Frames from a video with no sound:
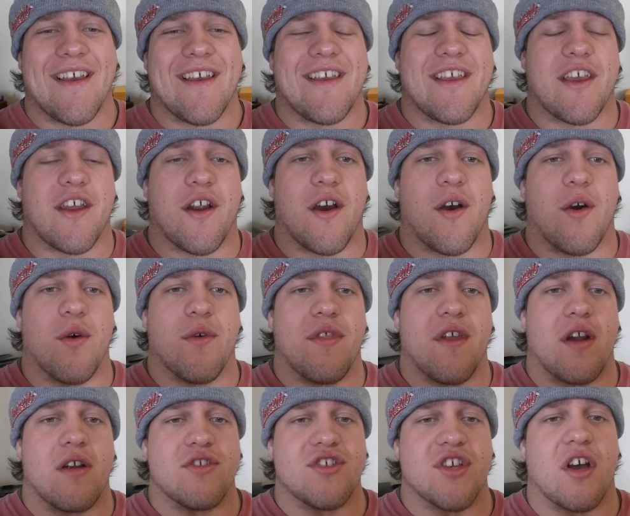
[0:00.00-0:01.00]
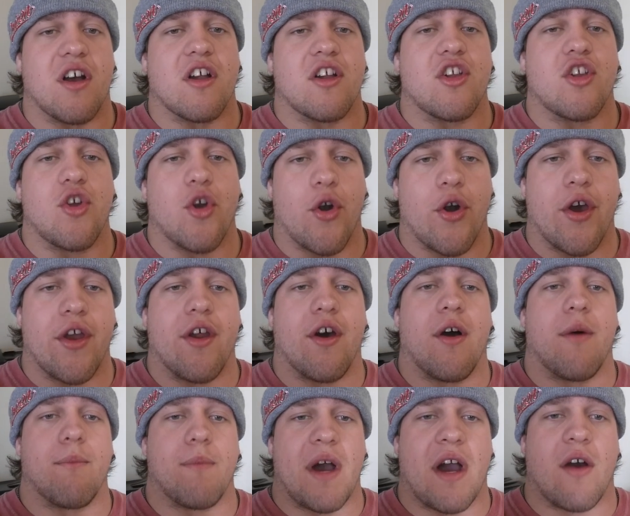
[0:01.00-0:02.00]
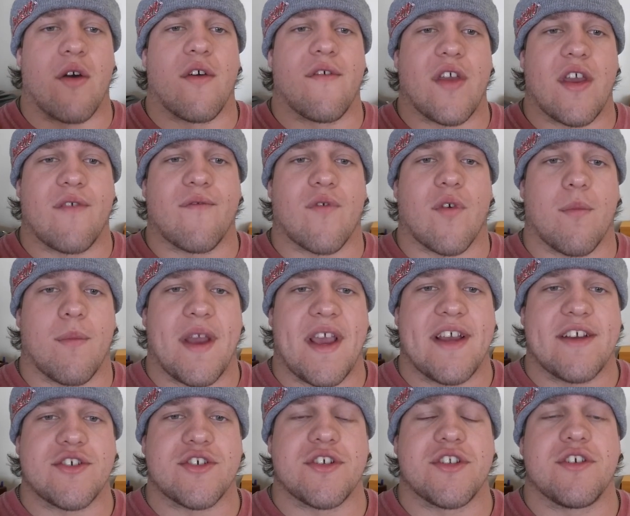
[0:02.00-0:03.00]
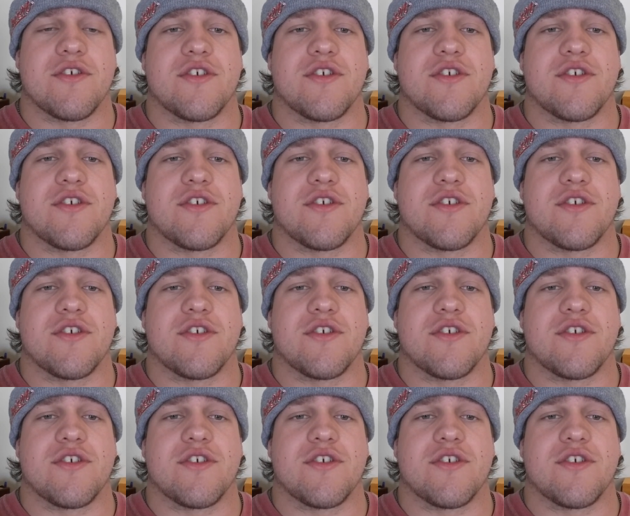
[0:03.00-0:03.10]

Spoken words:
You know, there's a good amount of information.